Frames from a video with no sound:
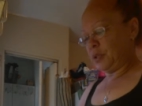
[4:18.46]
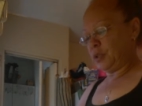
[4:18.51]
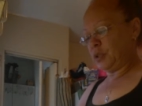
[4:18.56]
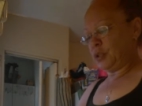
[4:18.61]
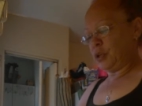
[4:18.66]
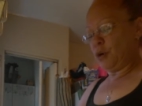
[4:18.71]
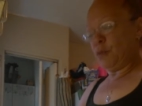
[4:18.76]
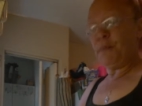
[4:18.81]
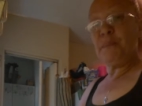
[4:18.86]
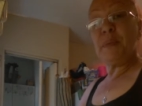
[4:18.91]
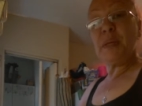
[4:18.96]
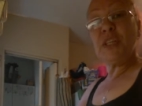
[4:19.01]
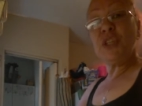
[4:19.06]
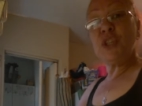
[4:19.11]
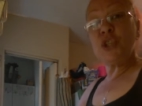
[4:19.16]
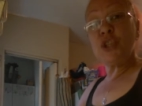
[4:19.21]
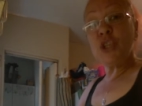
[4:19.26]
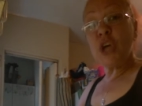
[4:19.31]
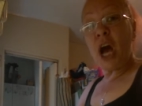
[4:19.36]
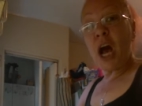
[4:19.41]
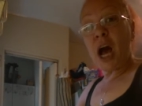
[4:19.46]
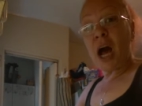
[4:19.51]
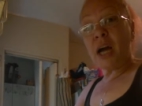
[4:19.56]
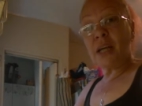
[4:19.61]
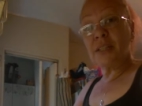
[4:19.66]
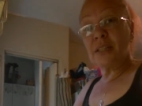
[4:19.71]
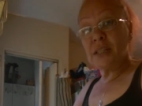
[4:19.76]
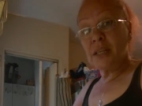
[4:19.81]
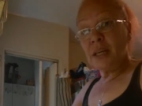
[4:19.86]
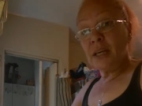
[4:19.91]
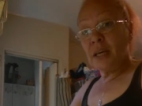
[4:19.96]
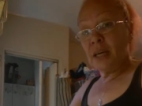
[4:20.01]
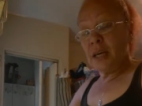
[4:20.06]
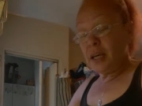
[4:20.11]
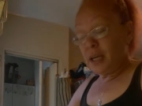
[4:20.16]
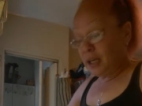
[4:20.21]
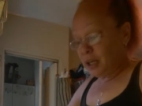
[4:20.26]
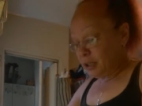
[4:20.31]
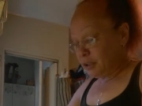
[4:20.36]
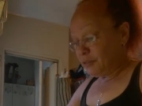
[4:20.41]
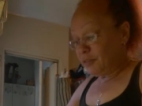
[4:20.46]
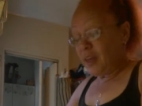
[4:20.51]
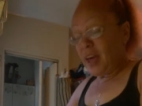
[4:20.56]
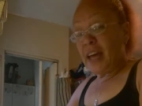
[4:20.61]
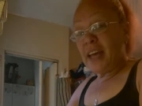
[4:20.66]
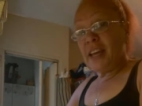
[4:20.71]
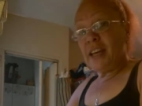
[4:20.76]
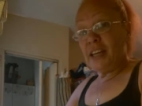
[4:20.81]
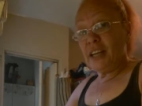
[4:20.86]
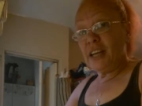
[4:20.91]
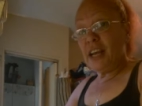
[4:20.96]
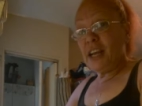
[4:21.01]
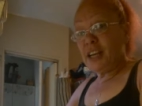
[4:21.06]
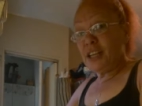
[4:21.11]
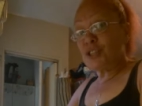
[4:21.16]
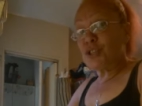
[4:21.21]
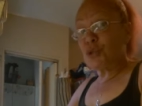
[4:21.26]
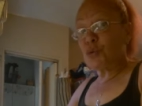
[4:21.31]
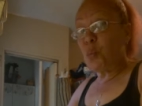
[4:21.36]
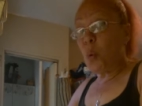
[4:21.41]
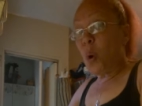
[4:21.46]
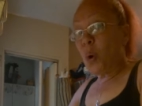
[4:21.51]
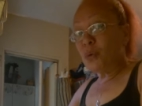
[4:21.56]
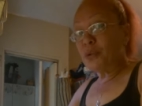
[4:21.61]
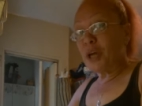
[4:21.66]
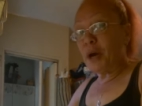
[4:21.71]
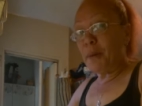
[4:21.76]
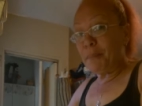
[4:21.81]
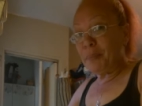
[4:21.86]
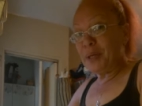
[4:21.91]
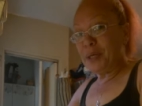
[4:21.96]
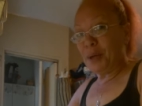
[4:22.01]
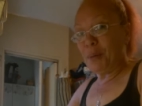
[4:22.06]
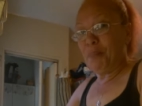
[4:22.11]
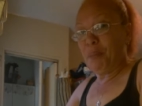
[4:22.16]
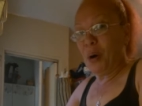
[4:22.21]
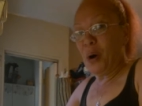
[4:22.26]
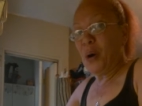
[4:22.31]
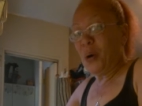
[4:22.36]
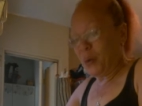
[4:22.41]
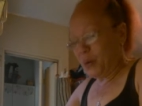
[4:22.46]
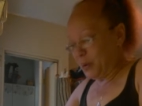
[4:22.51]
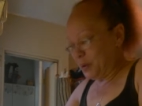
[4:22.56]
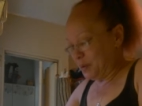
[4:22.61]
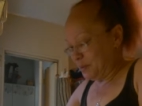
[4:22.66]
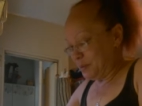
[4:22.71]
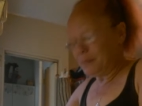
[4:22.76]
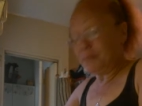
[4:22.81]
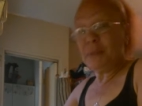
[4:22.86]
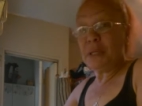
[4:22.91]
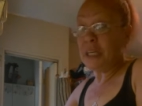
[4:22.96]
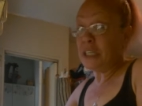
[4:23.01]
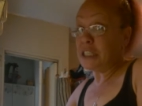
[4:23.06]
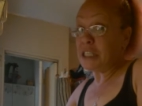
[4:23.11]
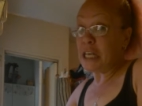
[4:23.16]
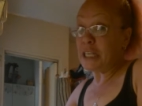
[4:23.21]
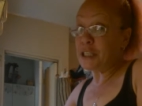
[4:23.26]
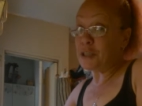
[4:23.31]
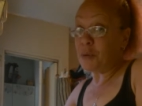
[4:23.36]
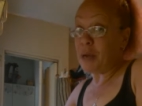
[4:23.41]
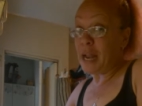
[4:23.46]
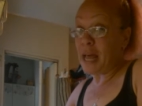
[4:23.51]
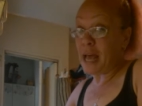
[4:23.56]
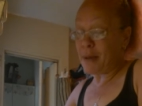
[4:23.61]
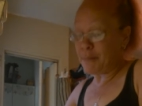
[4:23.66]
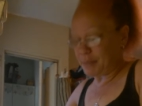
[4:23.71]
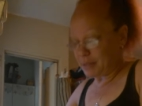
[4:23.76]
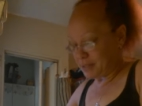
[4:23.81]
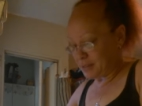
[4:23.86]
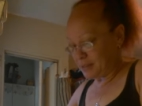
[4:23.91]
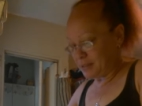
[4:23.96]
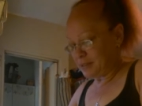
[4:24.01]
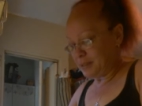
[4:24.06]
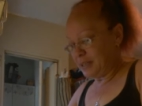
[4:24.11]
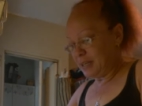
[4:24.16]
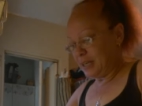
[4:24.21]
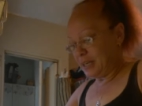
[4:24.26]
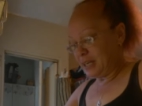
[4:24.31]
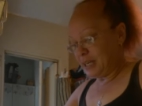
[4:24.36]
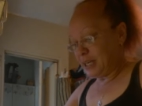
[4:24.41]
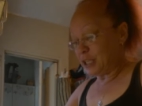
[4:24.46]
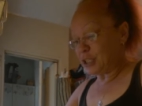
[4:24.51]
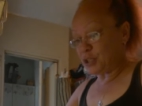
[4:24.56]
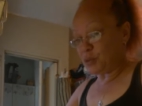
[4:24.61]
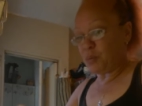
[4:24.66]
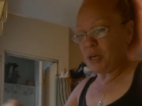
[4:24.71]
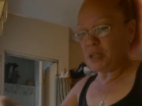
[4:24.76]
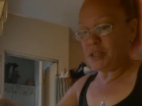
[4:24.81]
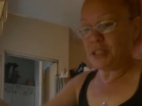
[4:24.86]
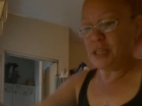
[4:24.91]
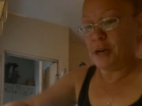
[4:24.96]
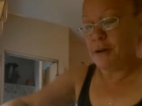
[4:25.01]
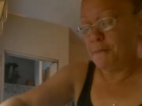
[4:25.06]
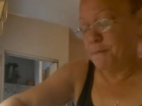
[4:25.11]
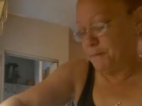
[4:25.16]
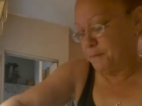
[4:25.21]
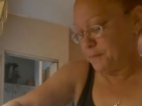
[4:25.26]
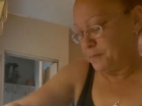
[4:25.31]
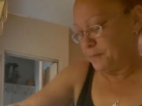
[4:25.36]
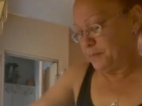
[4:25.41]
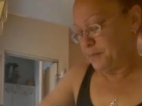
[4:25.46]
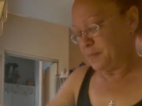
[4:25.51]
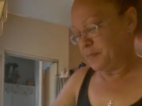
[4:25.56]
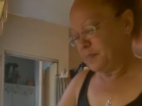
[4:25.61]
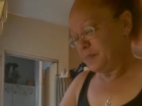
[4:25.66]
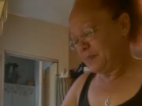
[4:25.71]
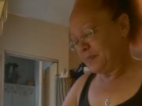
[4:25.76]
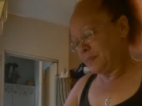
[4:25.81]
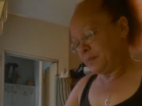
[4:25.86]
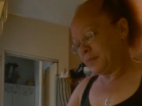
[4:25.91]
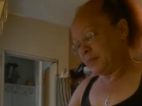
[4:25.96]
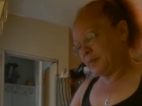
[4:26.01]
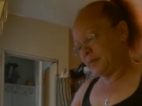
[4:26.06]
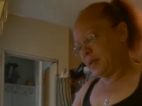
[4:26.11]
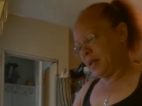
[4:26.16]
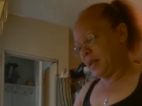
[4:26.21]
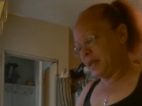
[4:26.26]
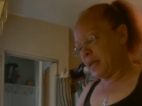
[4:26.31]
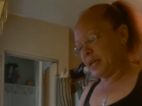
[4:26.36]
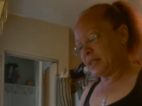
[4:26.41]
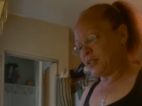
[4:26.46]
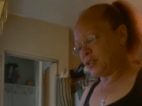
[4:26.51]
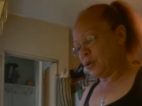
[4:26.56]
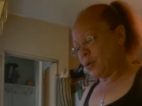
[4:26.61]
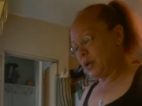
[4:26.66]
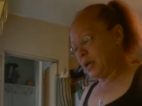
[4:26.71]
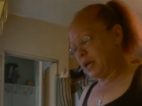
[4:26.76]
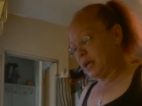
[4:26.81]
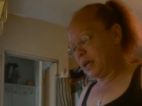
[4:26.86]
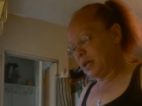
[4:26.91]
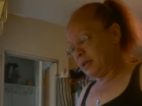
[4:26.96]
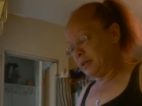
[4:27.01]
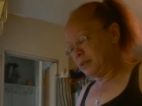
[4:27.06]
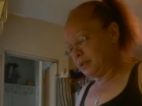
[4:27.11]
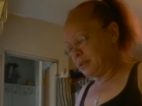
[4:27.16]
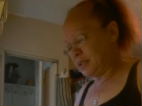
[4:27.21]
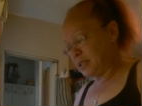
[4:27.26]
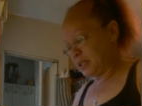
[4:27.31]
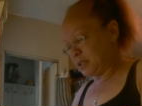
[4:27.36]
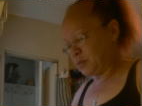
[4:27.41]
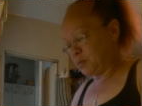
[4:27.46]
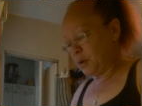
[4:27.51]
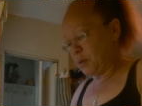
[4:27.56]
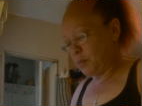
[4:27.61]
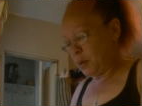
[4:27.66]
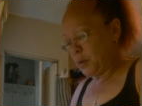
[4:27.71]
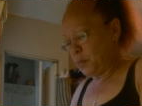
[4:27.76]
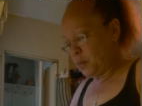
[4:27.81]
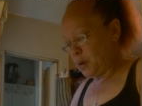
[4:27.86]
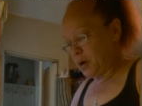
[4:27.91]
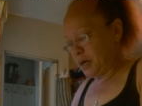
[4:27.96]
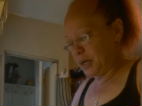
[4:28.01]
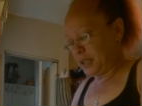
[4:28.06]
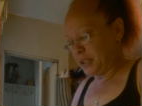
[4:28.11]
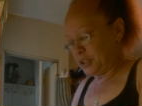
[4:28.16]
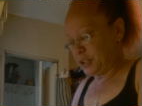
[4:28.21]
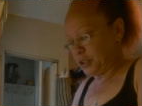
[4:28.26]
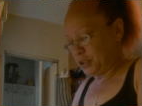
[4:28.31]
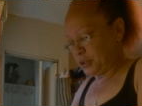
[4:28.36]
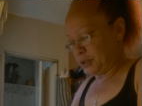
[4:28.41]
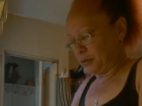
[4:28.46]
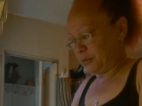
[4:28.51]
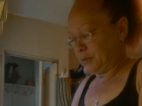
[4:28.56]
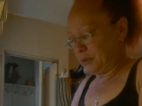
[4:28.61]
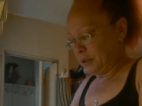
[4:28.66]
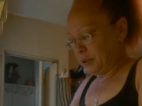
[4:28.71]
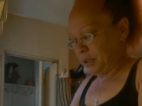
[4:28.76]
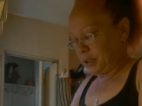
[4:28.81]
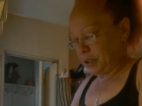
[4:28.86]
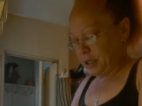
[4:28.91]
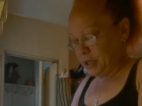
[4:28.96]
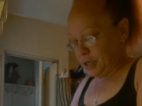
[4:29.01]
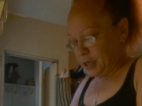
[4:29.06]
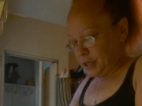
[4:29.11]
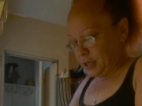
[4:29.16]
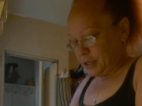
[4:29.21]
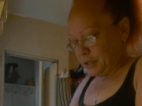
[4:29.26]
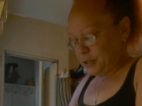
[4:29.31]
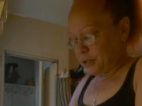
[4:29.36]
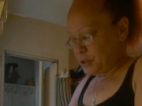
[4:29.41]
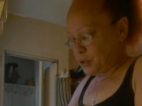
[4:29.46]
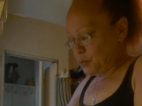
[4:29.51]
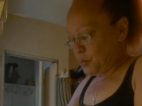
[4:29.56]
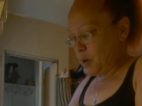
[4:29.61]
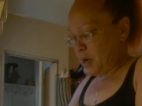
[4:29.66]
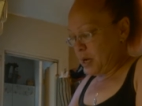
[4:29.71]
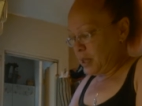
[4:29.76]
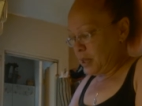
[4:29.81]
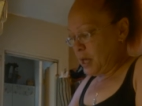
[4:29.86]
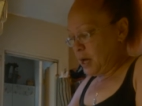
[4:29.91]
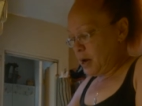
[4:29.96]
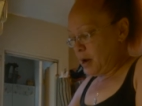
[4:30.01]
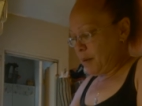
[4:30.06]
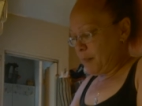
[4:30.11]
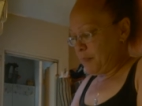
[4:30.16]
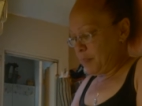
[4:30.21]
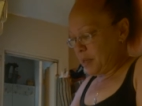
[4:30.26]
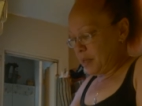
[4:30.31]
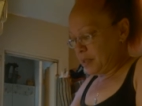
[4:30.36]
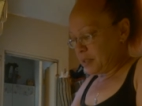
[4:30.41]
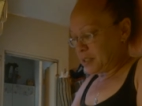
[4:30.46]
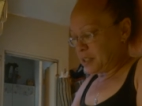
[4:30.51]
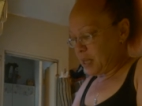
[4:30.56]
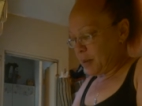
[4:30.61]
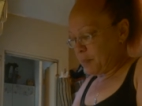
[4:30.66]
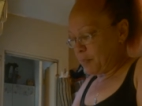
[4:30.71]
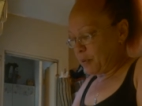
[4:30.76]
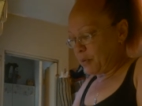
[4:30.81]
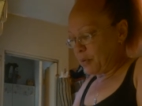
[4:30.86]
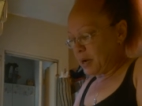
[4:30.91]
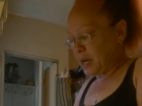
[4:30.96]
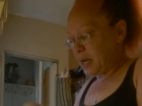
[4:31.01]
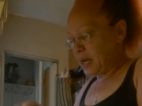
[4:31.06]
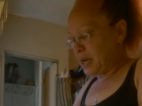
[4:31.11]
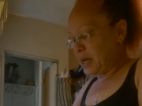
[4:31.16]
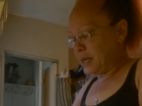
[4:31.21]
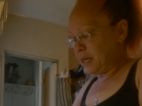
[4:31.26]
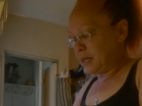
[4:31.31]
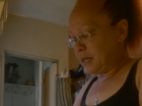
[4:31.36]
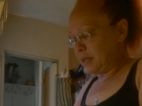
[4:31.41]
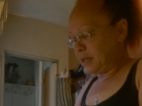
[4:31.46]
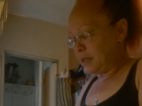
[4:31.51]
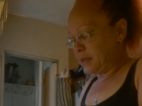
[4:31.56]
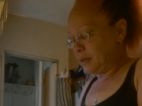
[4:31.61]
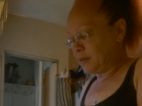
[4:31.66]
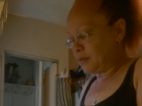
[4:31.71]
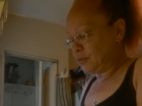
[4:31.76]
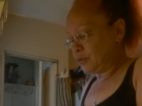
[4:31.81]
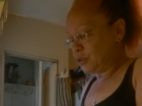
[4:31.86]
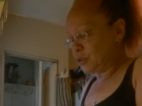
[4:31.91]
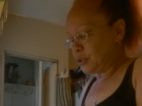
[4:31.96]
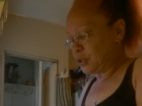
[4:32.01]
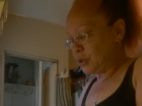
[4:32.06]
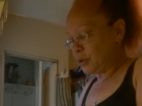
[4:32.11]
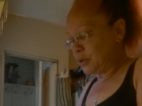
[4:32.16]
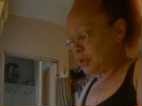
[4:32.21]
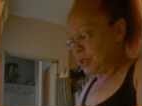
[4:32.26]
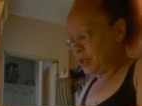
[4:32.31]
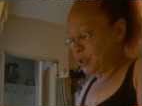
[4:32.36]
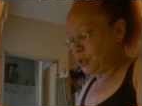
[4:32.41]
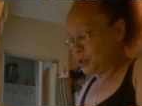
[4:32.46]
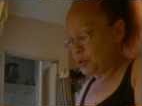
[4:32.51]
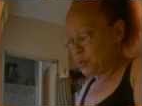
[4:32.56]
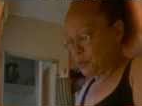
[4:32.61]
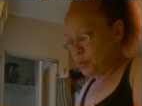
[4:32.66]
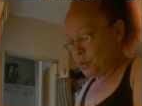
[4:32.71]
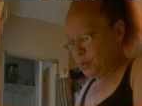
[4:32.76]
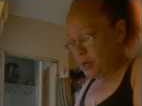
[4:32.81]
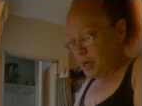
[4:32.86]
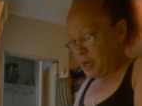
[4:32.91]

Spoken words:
don't be shocked that it is swelled up in the bowl, because that's what happens. It swells up. And that's okay, because that's what we want it to do. Swell up and separate and turn into